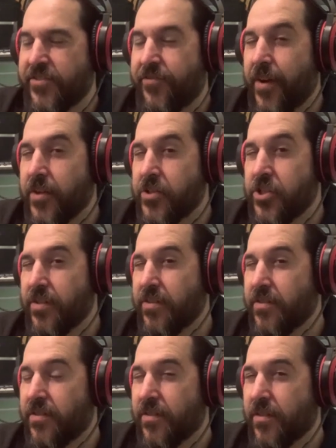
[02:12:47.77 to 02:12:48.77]

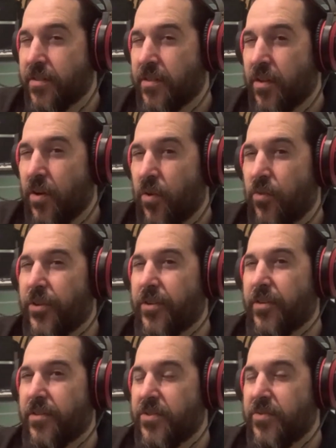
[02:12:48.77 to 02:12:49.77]
functioned
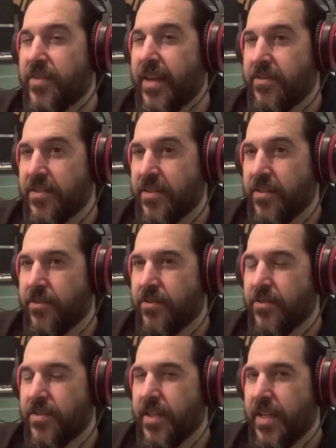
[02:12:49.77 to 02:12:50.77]
over 2,000
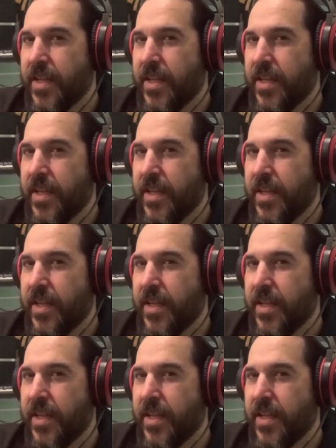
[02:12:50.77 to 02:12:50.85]
years,